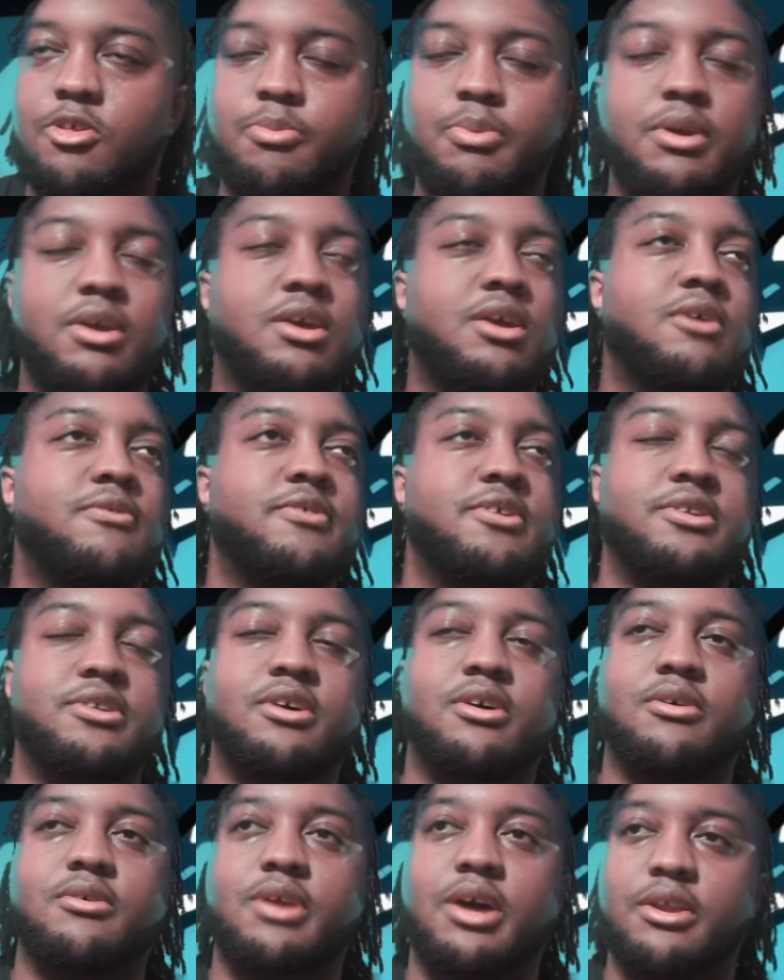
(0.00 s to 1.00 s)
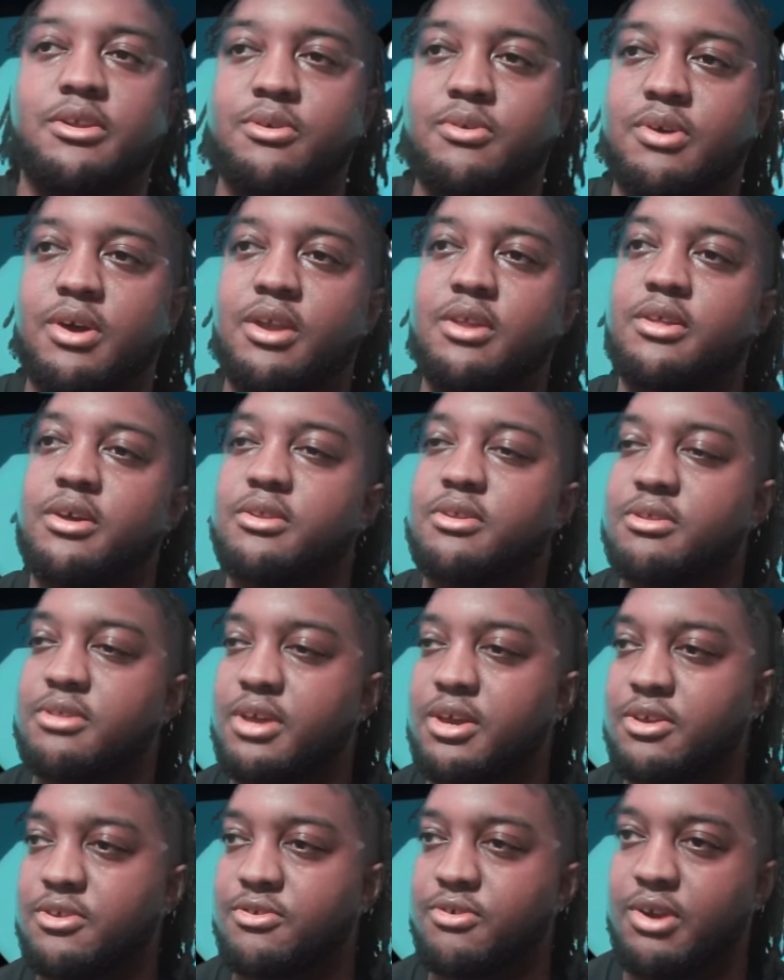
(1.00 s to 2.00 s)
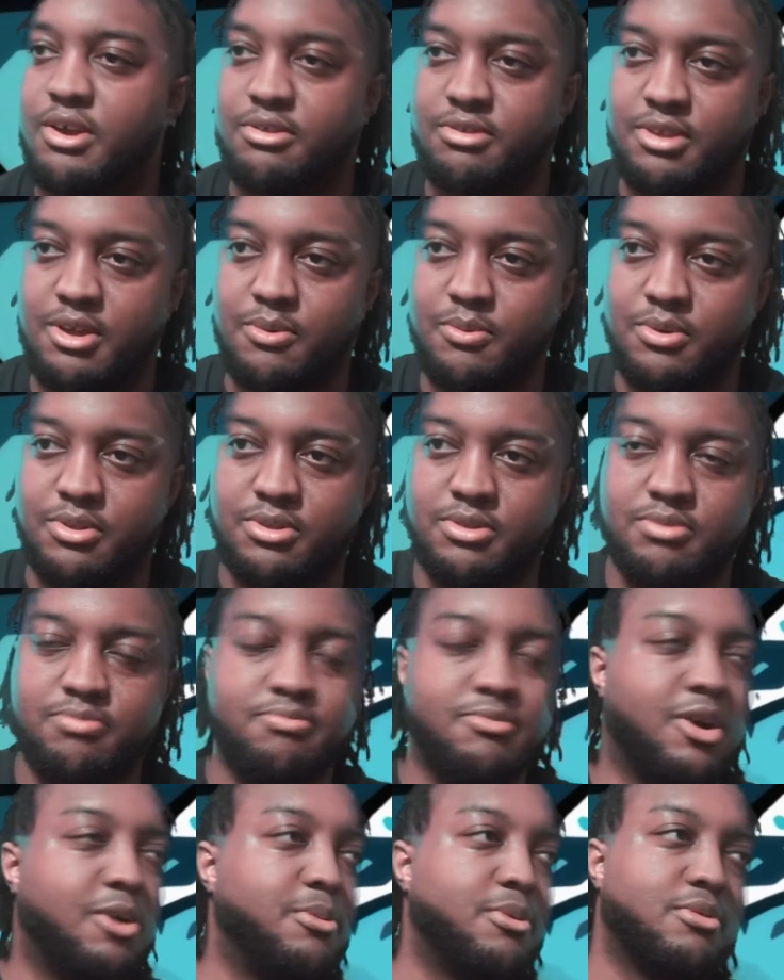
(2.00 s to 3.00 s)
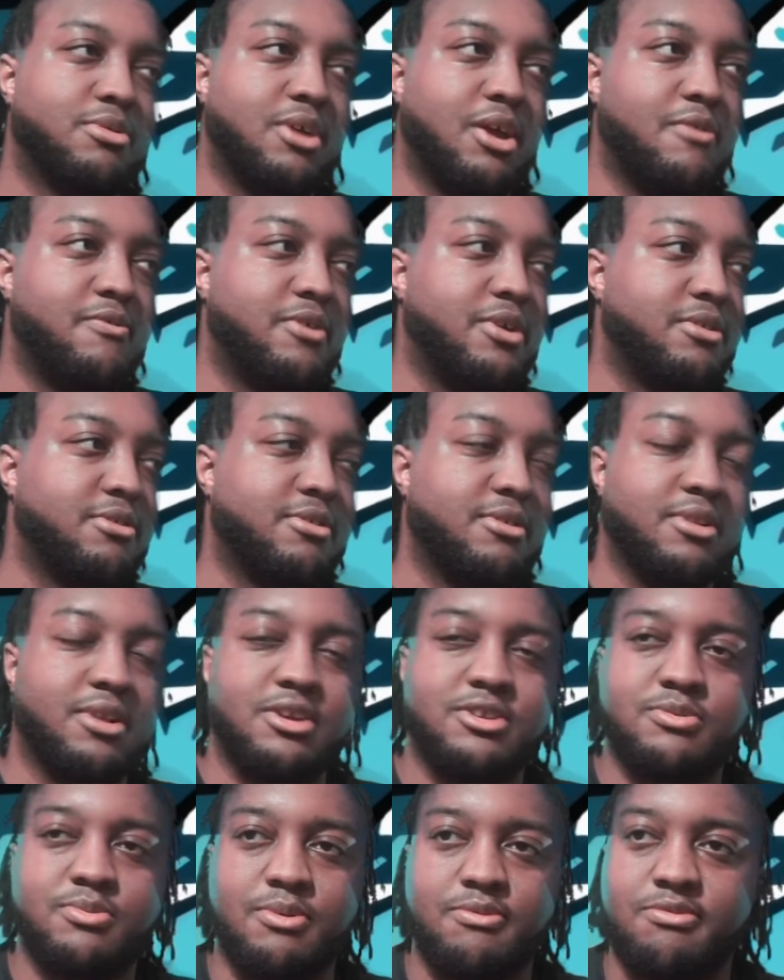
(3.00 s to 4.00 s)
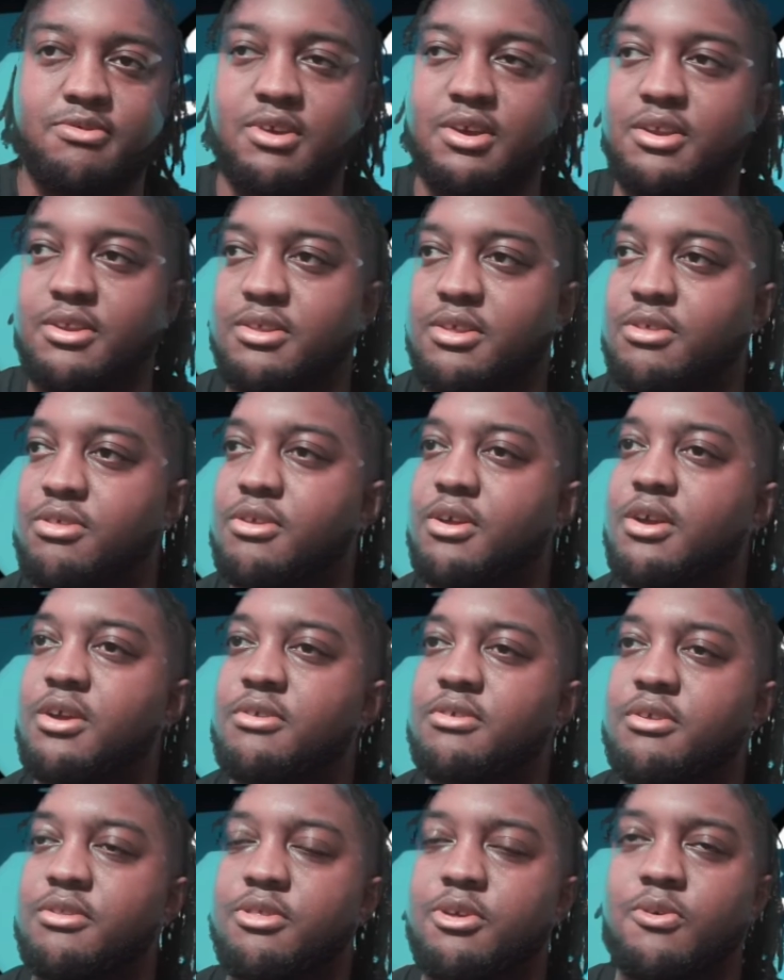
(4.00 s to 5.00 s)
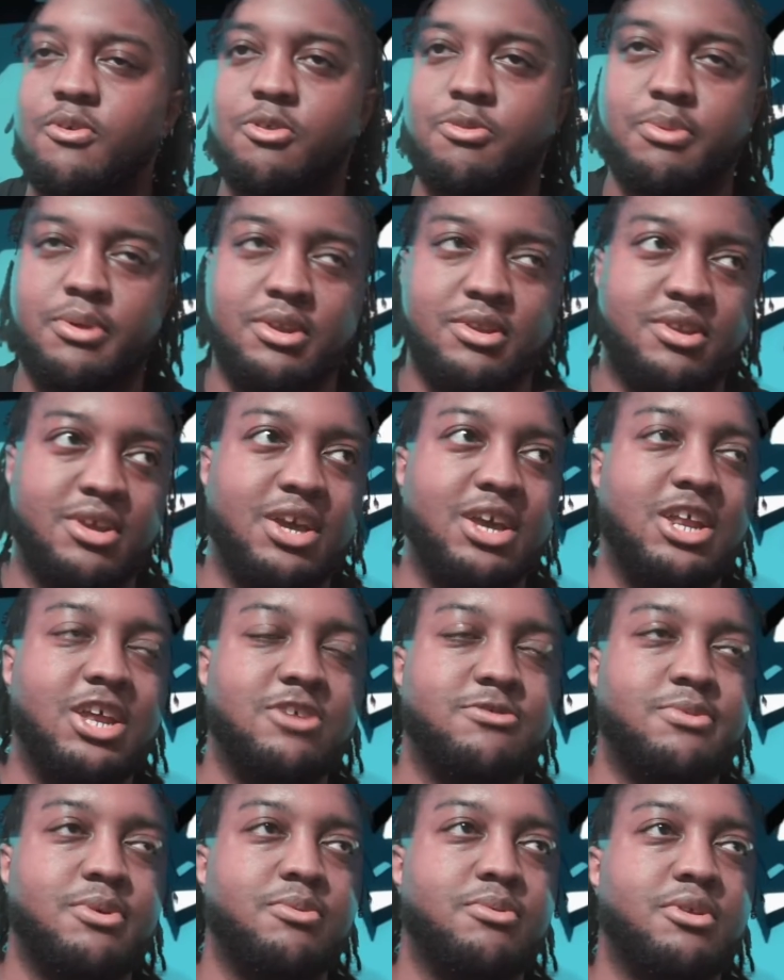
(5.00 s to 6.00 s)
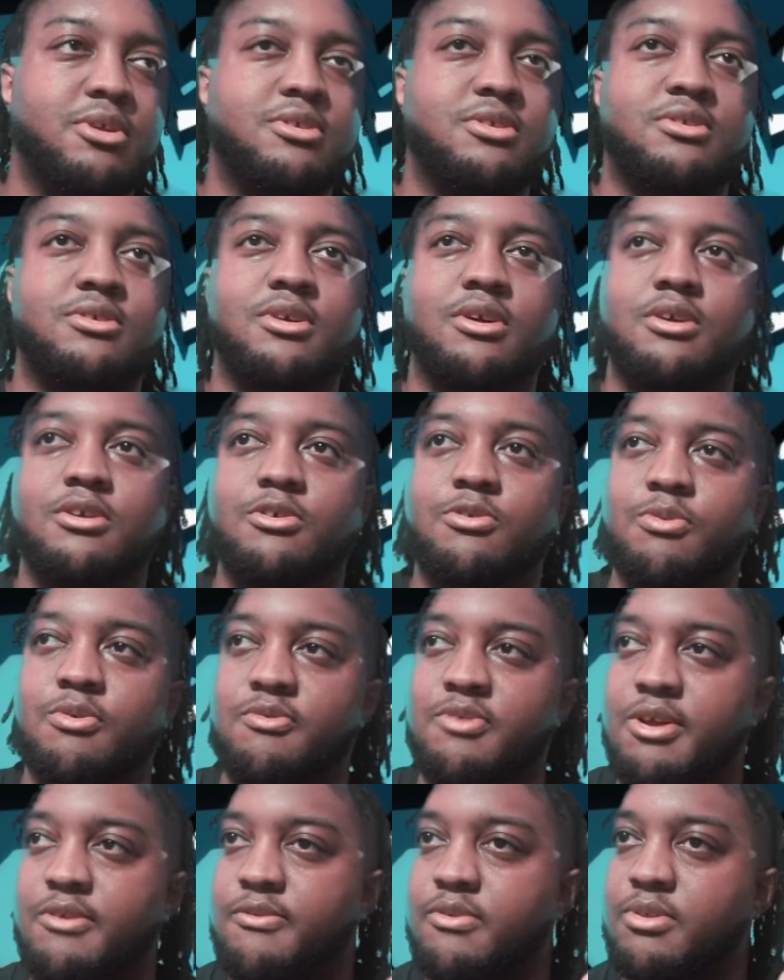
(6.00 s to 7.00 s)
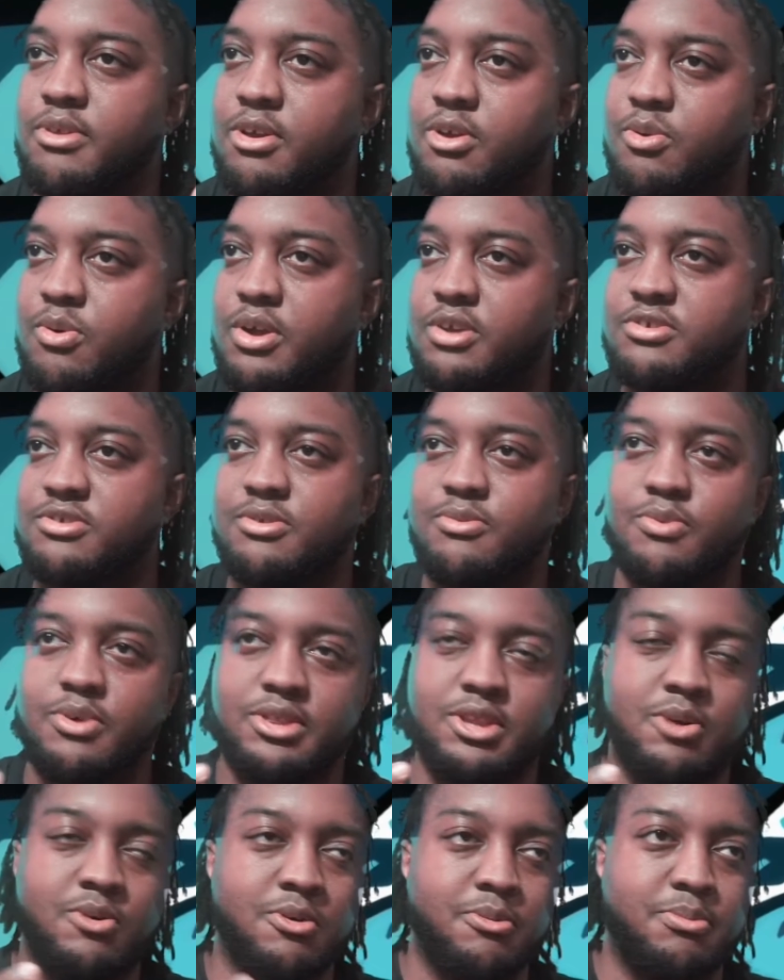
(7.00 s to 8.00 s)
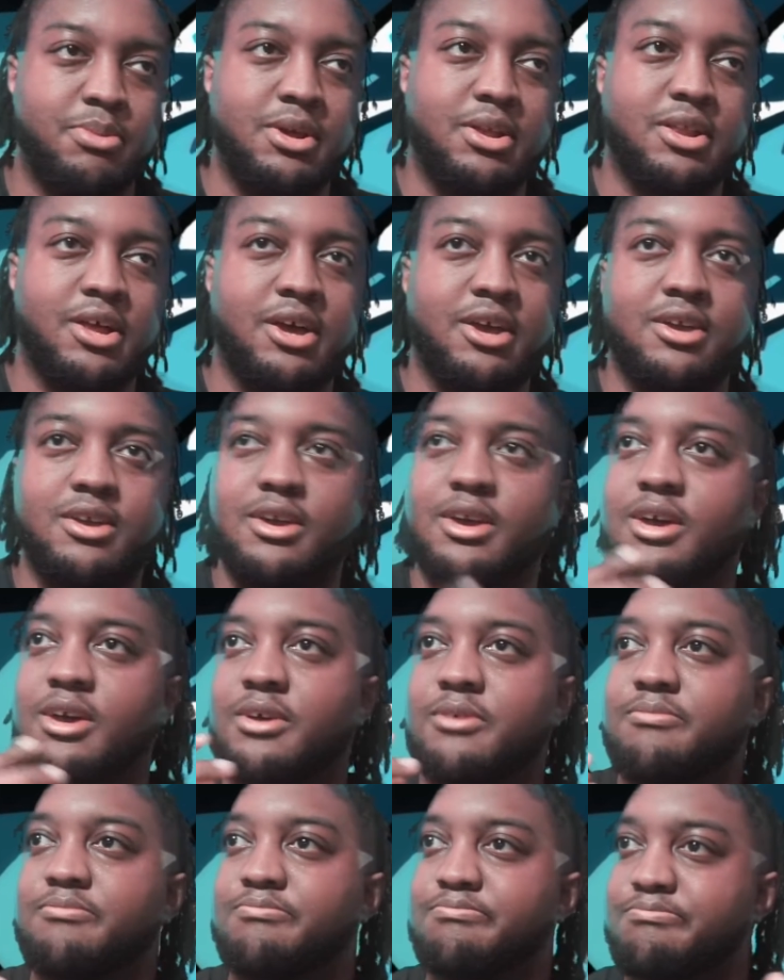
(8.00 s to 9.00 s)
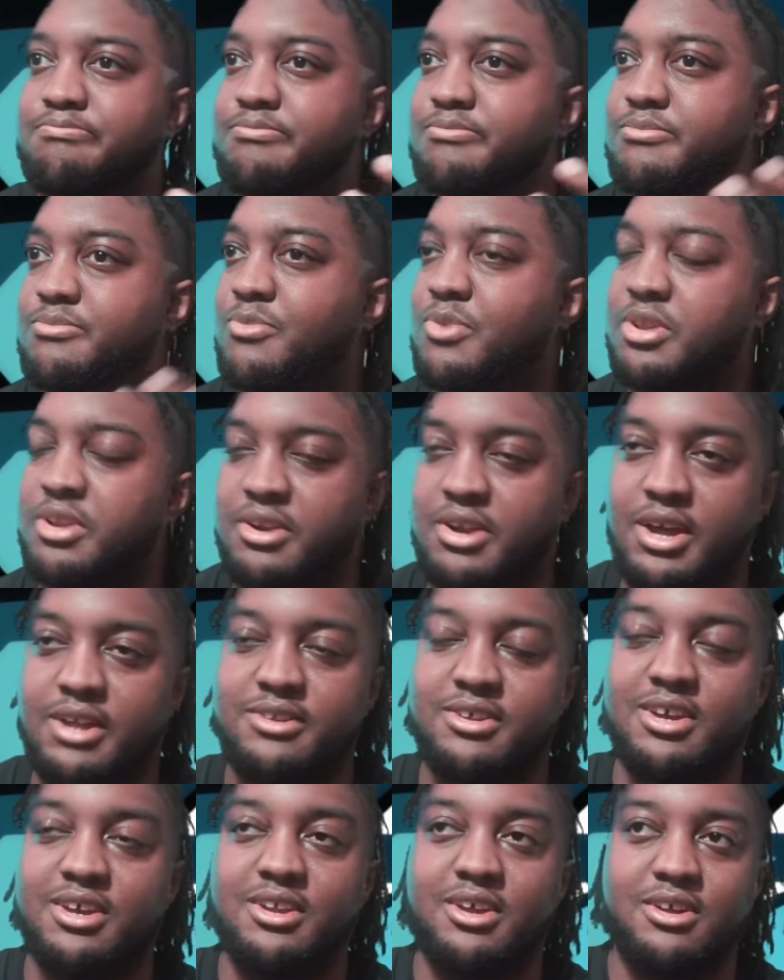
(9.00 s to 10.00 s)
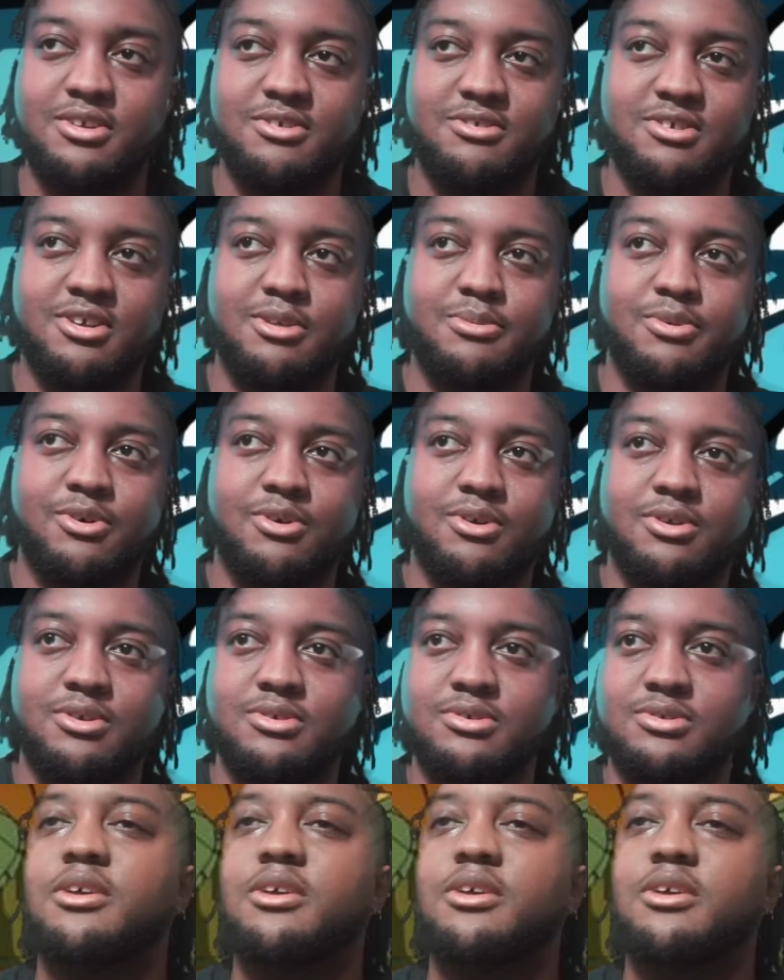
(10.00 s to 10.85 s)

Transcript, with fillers: Speaking of adult, I do kind of like that they address that with almost every installation we've seen of this series. It's always been Teenage Mutant Ninja Turtles. We've never really questioned what they would be like when they're not teenagers anymore.